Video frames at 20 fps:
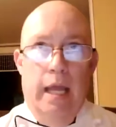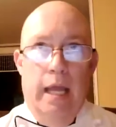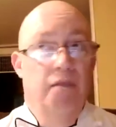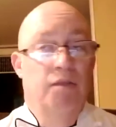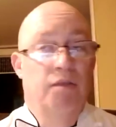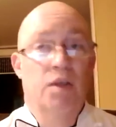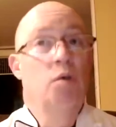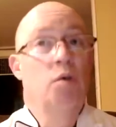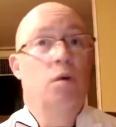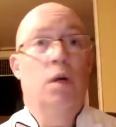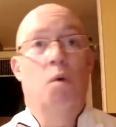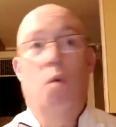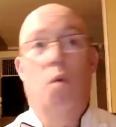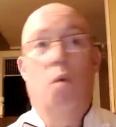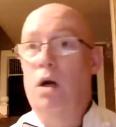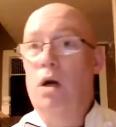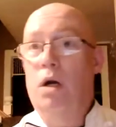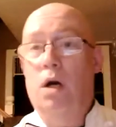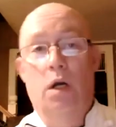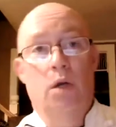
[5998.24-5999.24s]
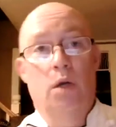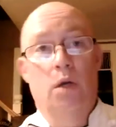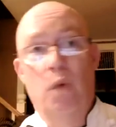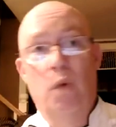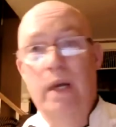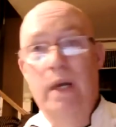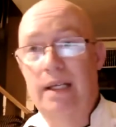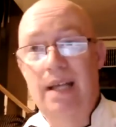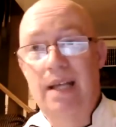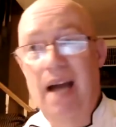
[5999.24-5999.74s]
If you want to work on
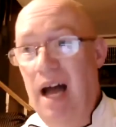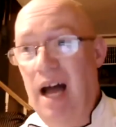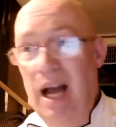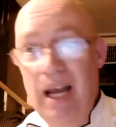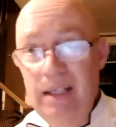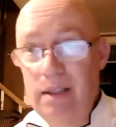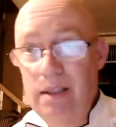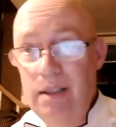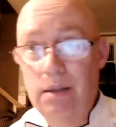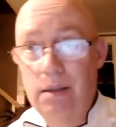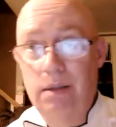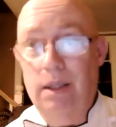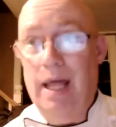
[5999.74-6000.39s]
week 9